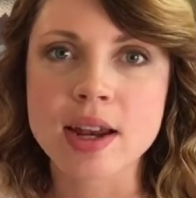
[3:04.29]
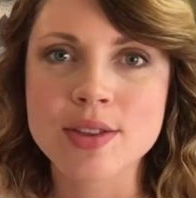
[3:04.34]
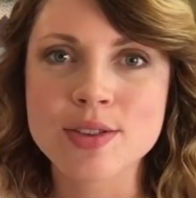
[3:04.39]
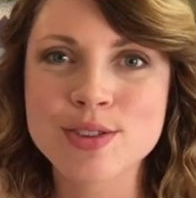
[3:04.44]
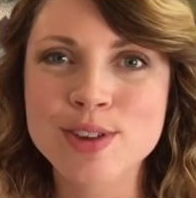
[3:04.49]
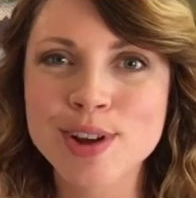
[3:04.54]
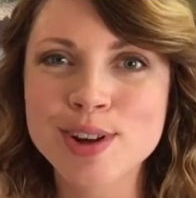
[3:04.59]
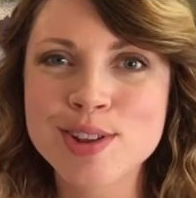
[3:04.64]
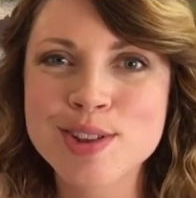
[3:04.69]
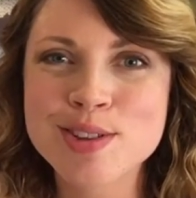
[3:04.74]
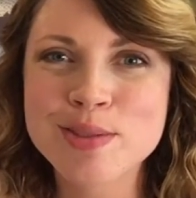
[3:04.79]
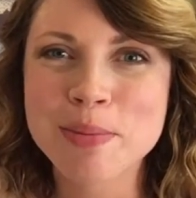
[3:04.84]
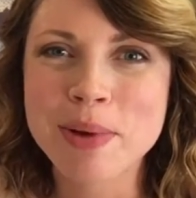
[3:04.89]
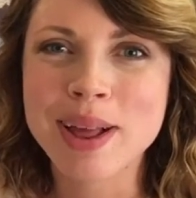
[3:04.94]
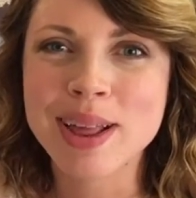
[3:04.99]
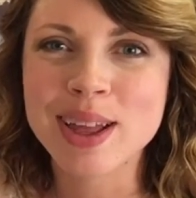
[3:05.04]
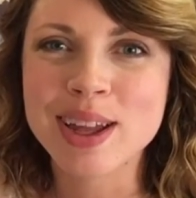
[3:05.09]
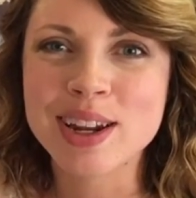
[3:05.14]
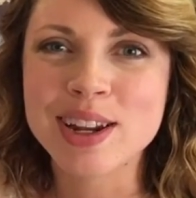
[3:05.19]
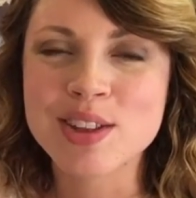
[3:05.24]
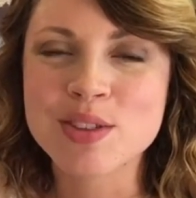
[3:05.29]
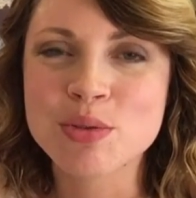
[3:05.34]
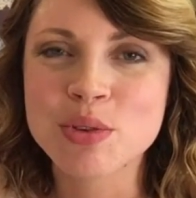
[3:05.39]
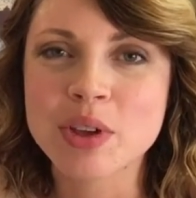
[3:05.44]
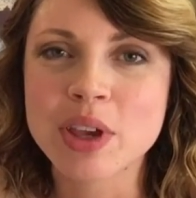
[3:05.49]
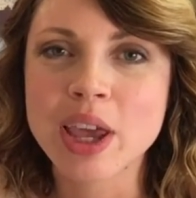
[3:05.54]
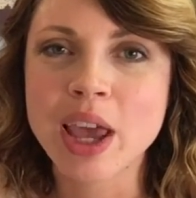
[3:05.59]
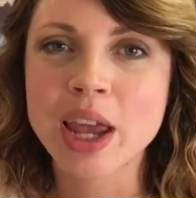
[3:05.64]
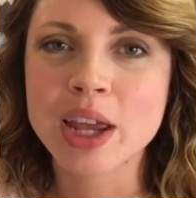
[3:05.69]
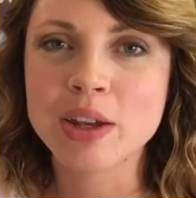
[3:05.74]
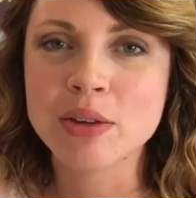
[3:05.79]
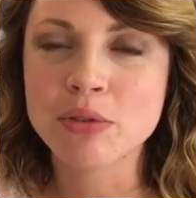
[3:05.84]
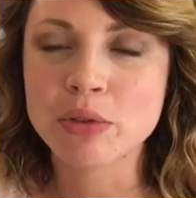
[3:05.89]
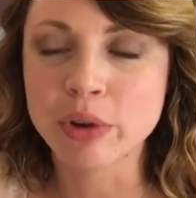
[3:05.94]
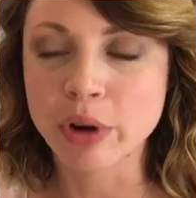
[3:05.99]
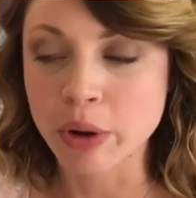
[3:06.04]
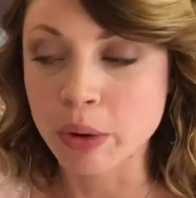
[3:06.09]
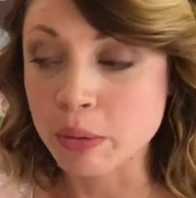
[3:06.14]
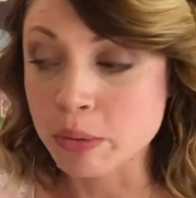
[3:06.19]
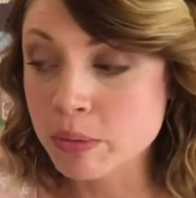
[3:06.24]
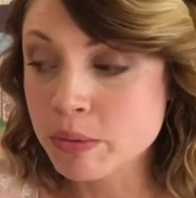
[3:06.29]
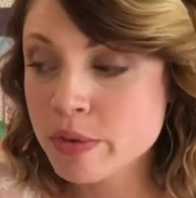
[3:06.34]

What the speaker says: it started small and it's really kind of grown.